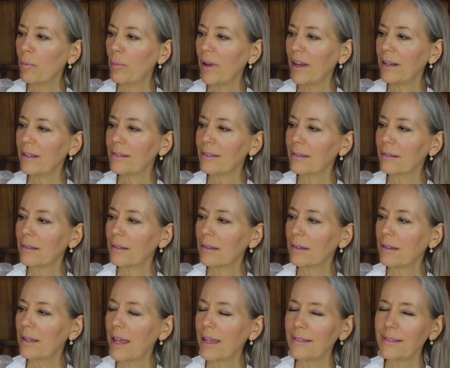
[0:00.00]
but it's
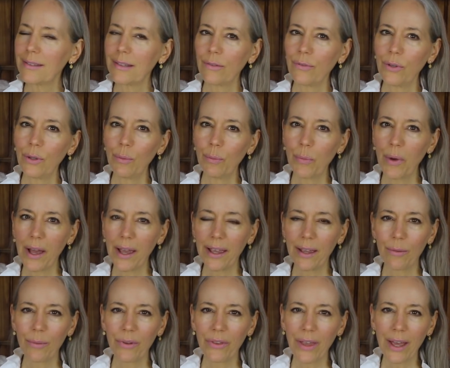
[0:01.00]
less if you buy
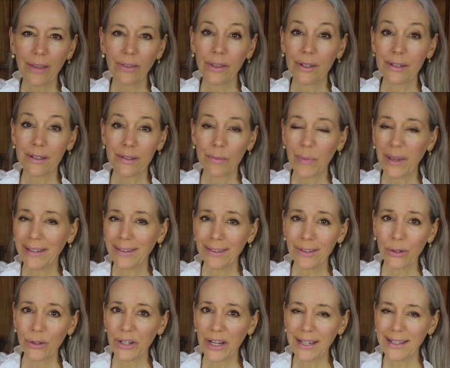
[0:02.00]
it without the
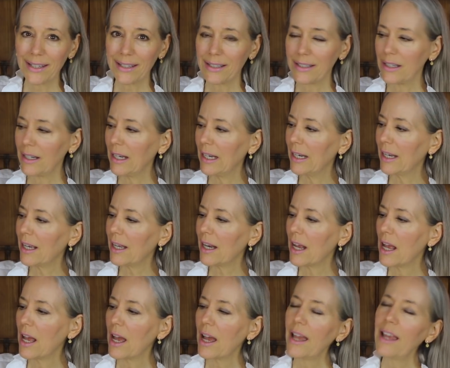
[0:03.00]
dispenser, and I didn't need it.
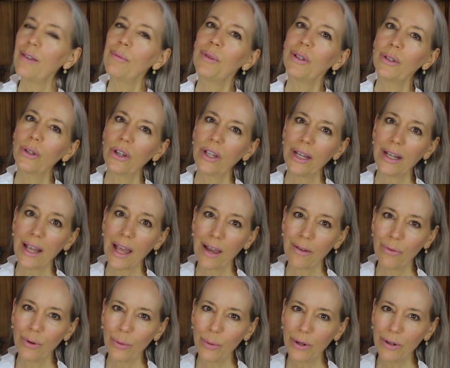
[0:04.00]
I have been looking
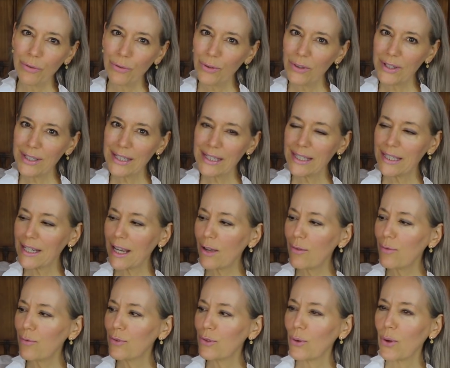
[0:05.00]
everywhere for this
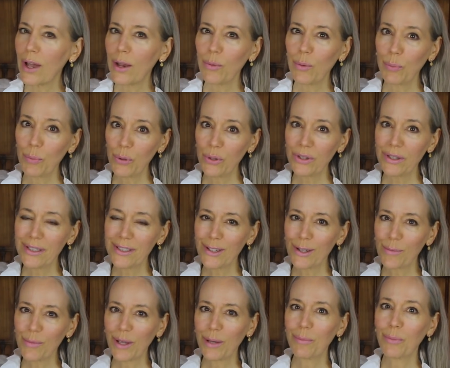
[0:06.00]
stuff, so I will put this
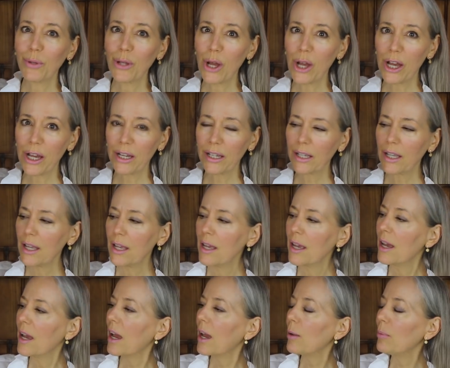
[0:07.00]
on my blog.
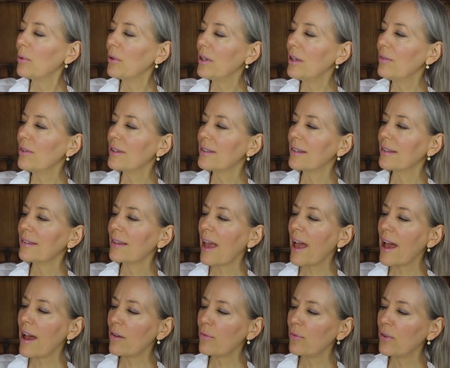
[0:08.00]
I believe this is
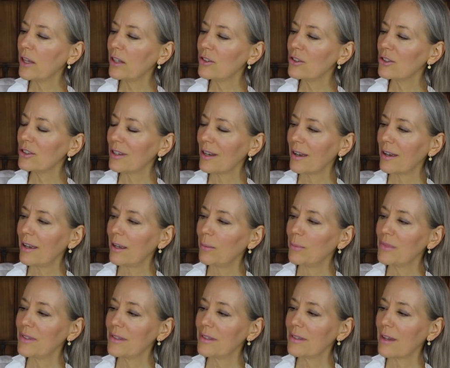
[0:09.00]
half inch
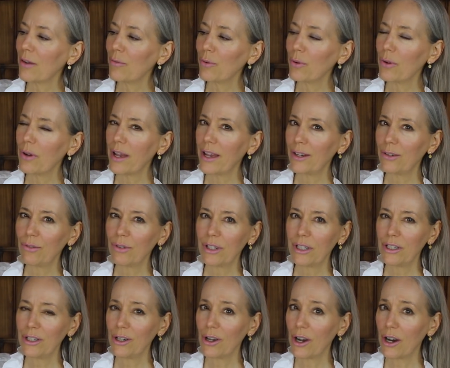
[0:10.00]
times several
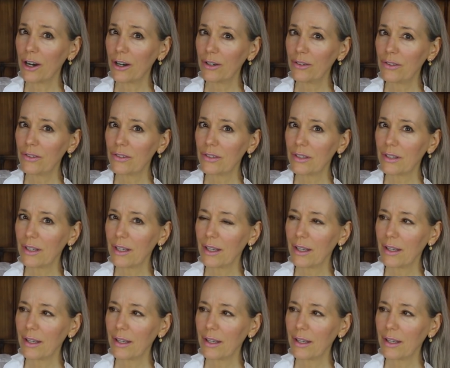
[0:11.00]
hundred yards.